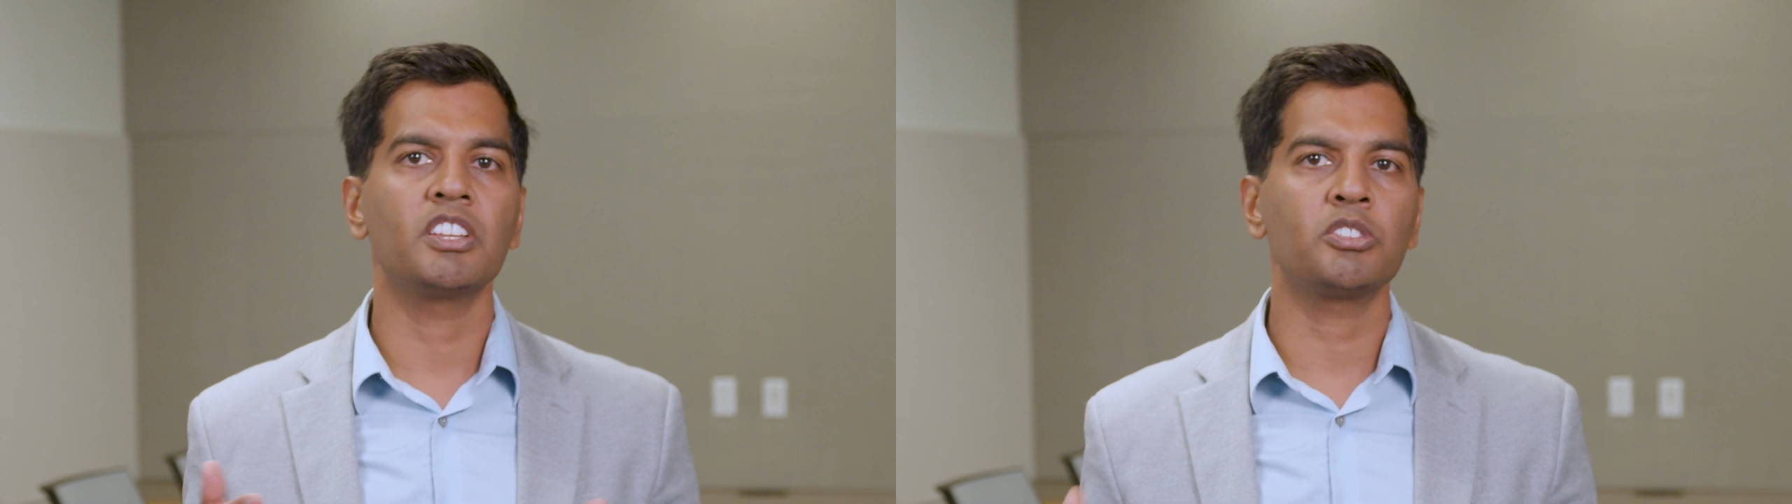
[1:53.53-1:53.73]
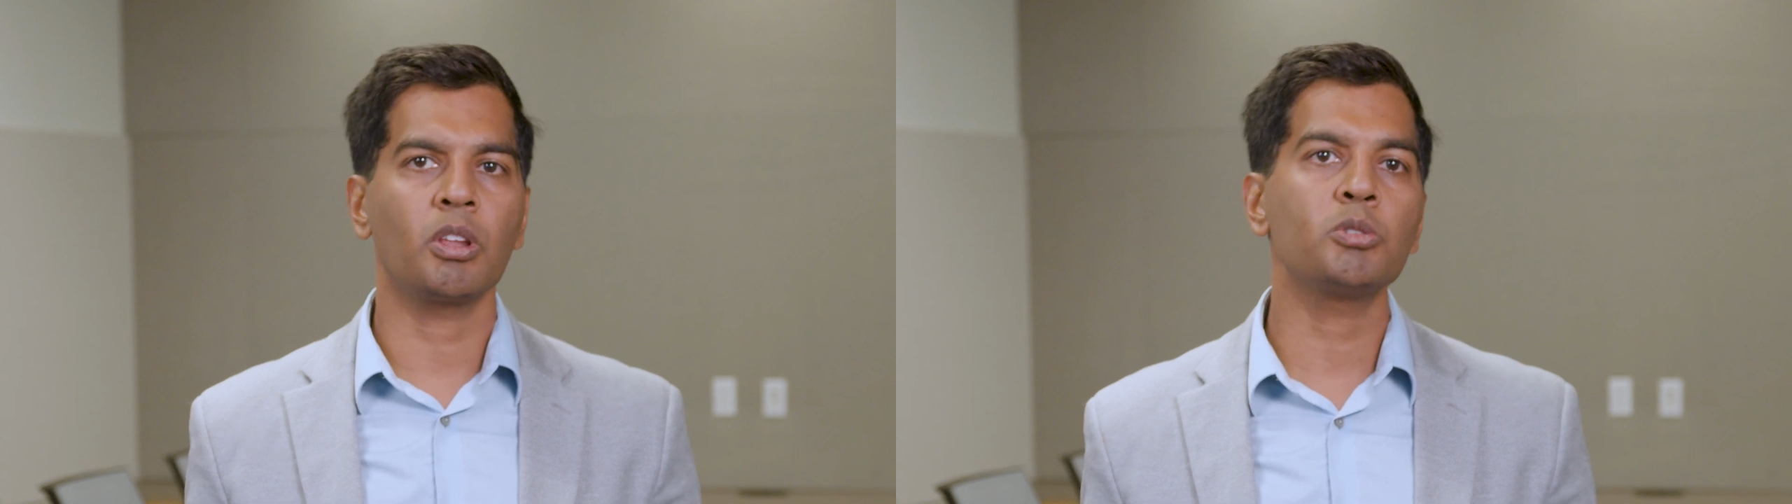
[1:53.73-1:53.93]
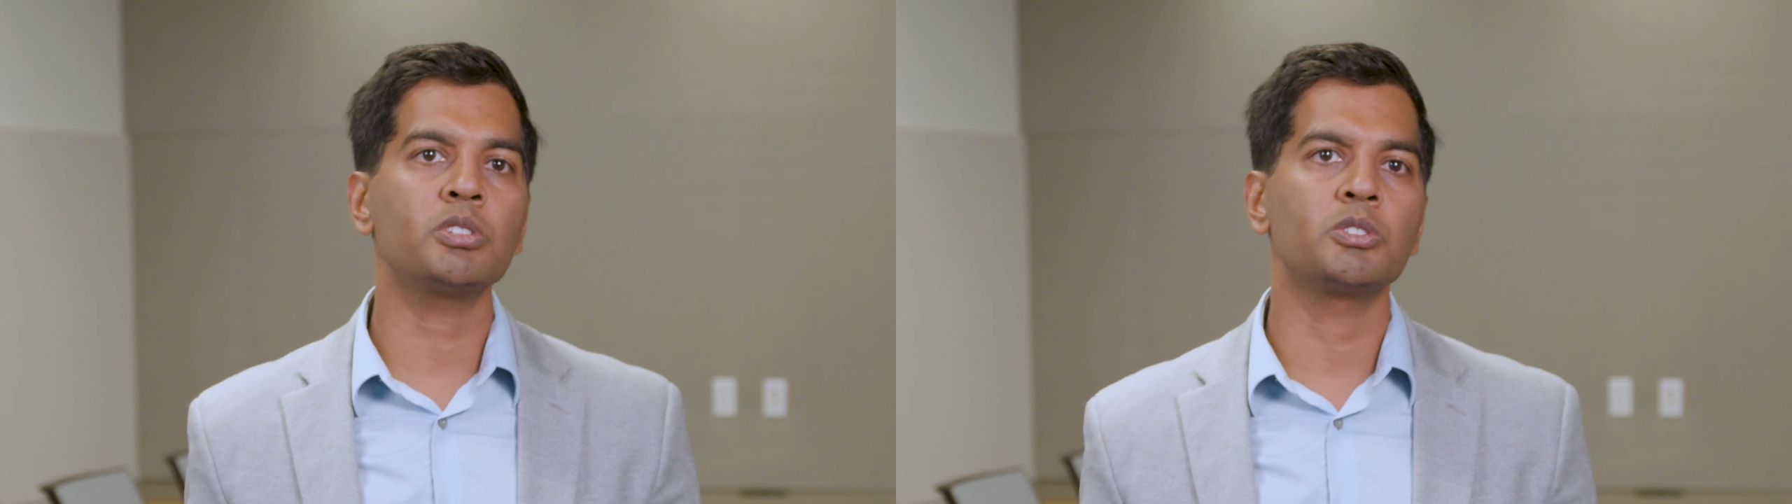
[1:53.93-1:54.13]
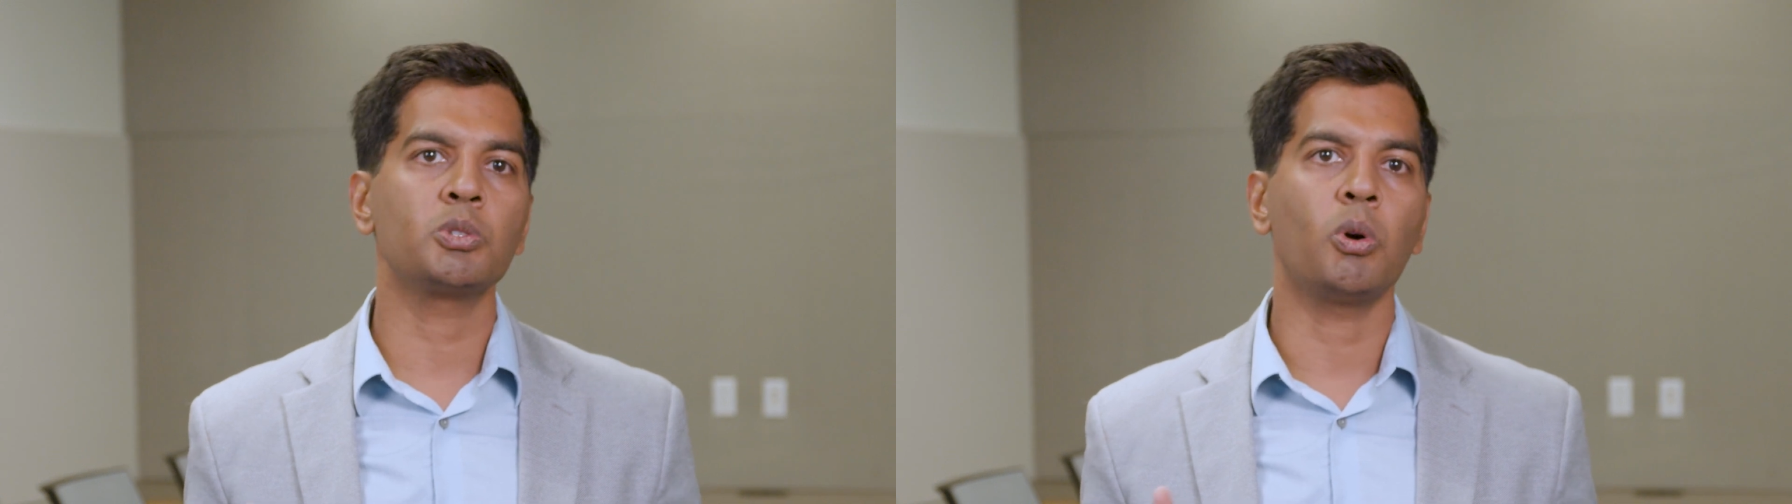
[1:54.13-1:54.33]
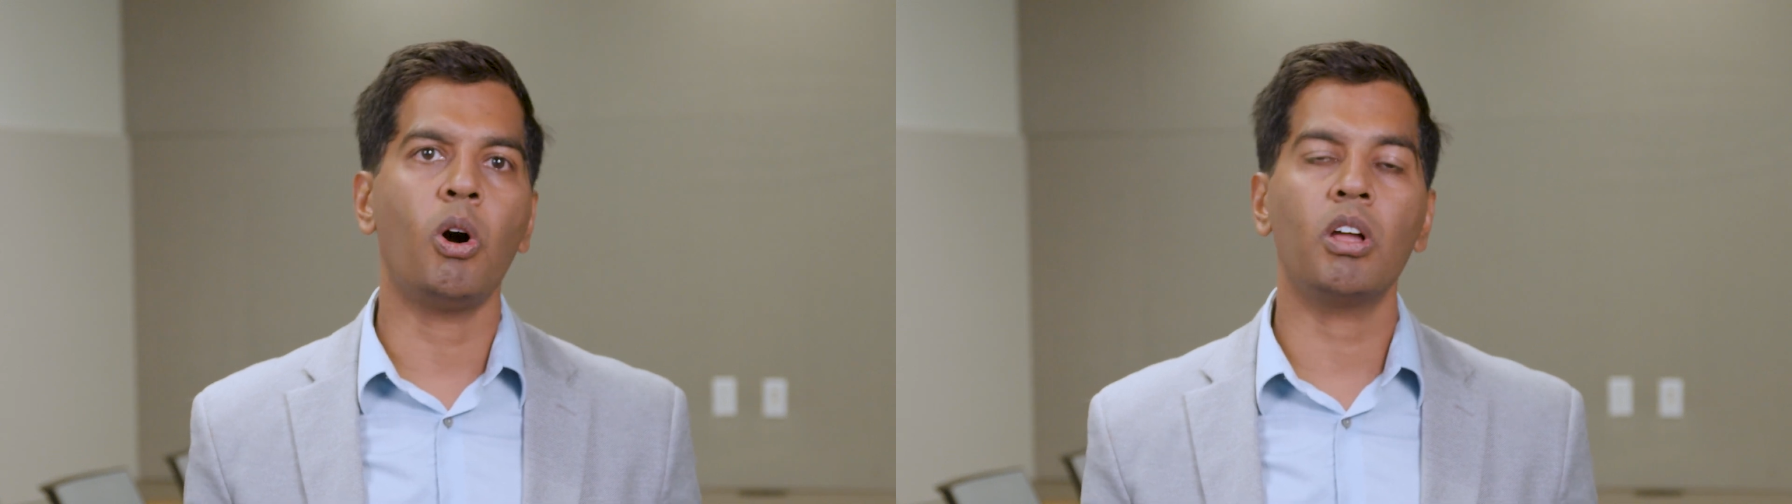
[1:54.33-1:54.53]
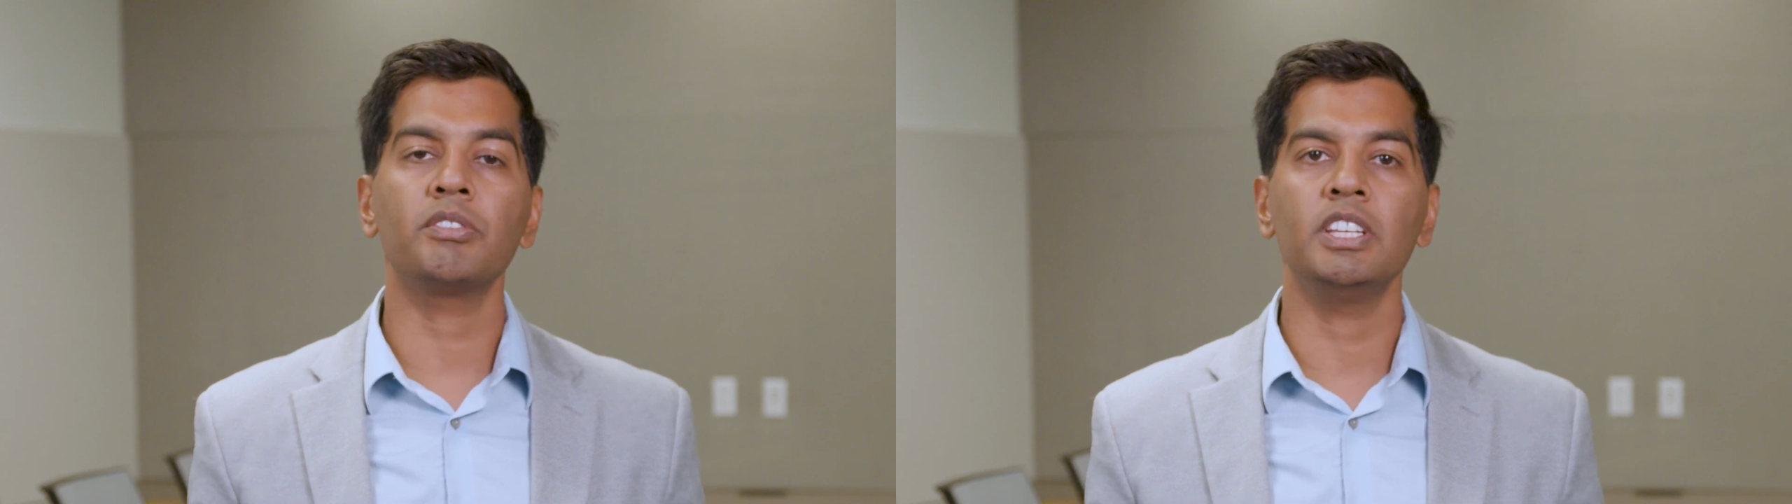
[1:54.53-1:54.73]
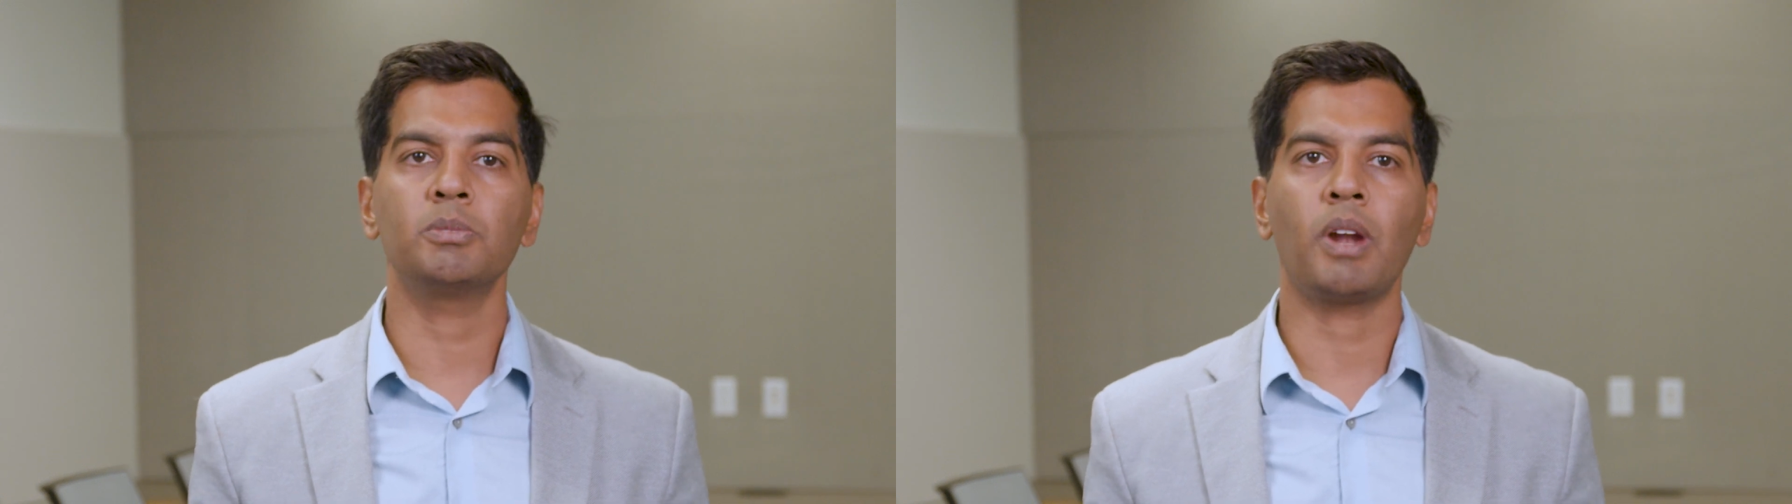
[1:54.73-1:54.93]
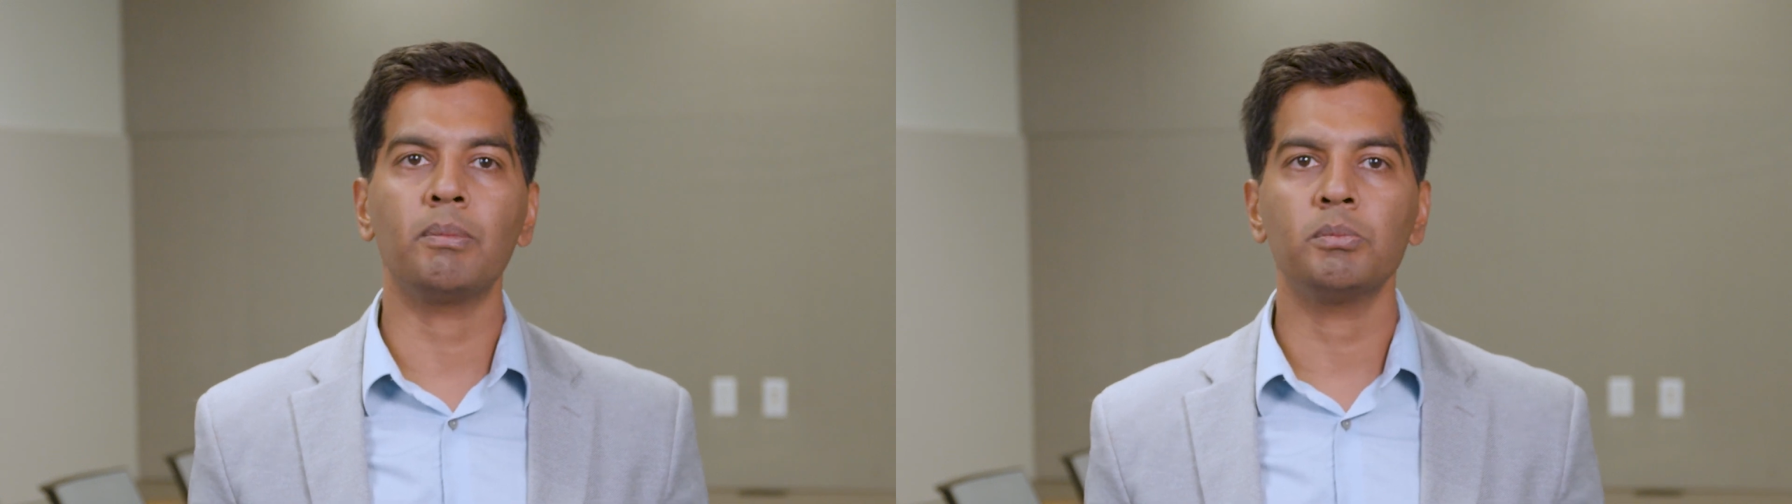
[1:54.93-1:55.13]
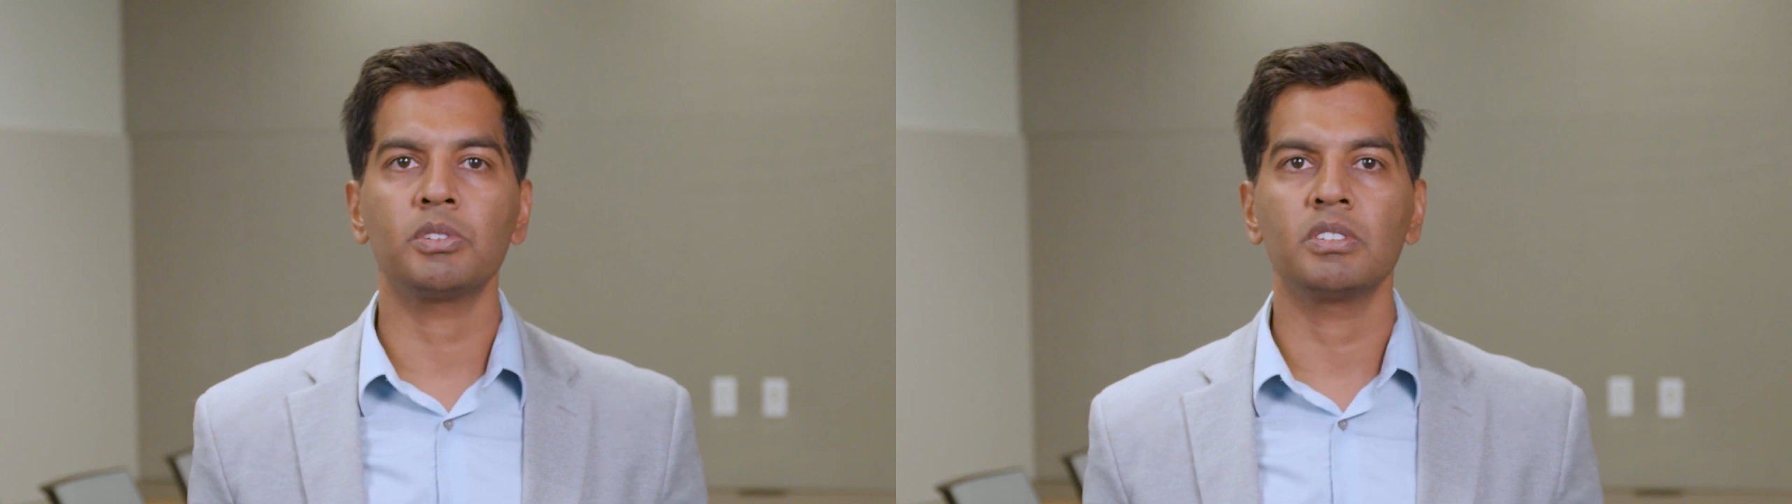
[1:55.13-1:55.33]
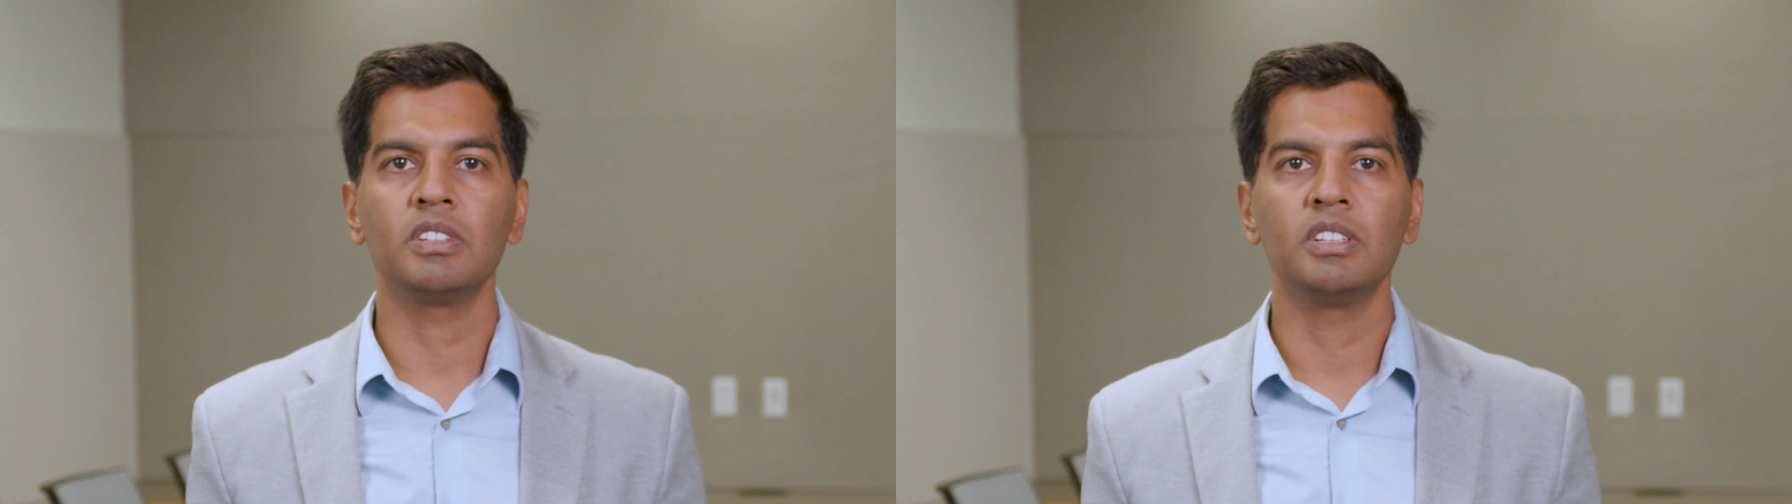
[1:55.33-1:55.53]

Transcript: the solution to all of these problems.